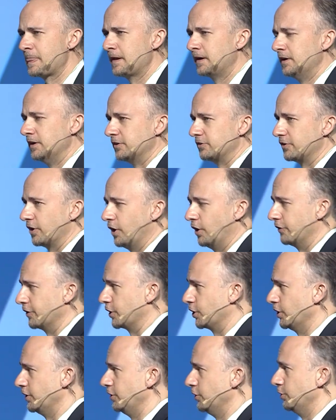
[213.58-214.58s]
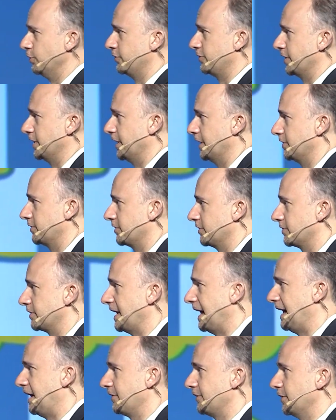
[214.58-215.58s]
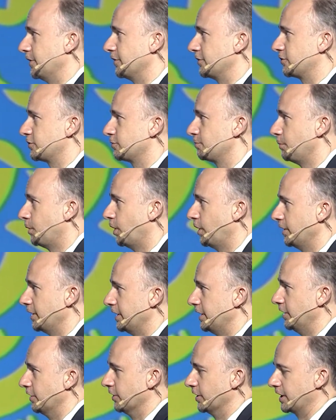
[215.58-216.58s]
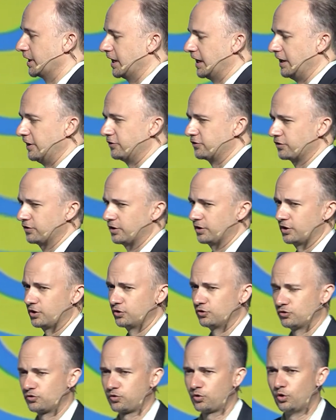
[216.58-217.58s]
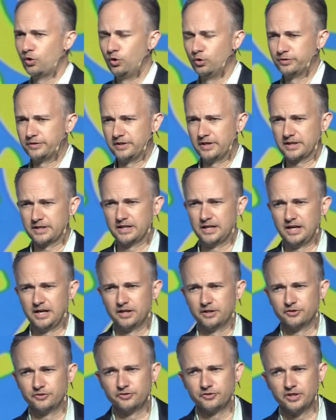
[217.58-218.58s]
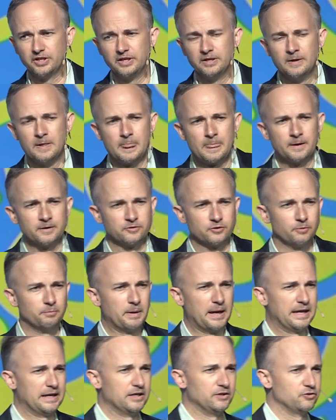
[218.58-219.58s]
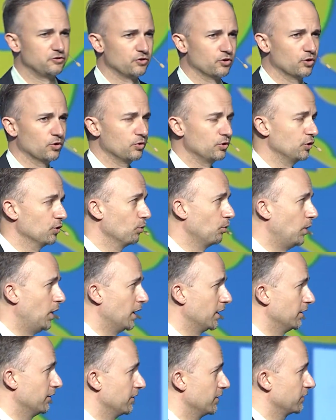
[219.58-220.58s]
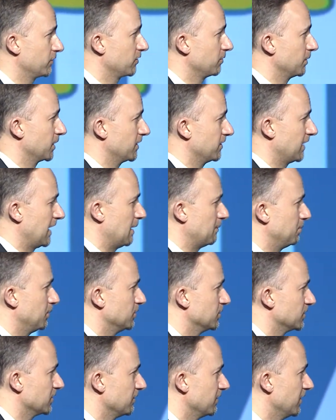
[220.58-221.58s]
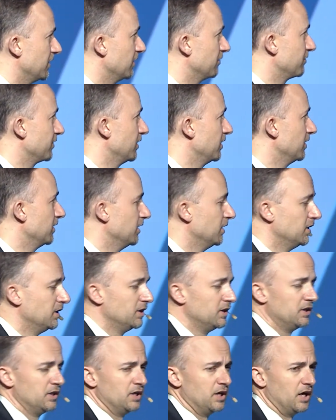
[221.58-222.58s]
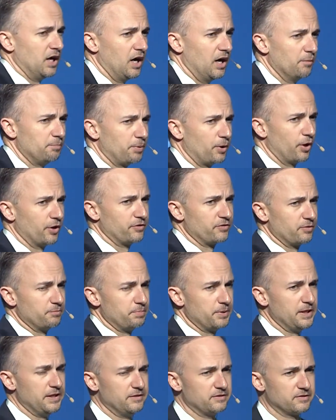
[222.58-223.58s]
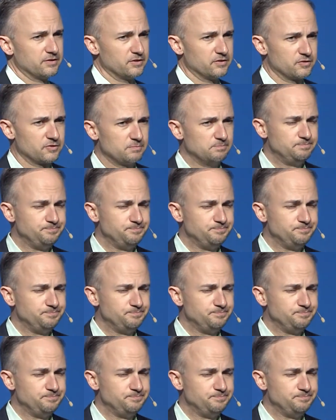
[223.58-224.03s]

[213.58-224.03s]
So the good news is now there's smart irrigation control technology to manage your water. There's some examples of the different parts and pieces.